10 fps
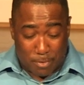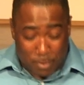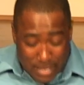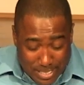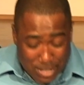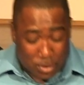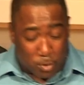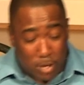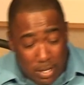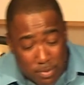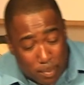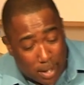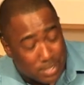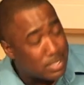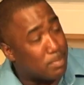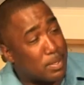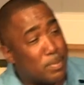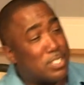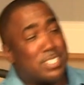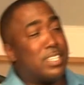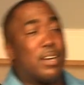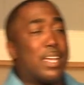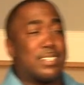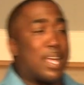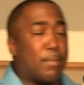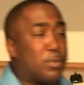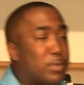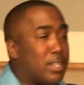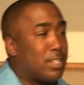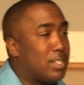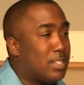conflicted or grieved about something, but you still hadn't stopped doing it?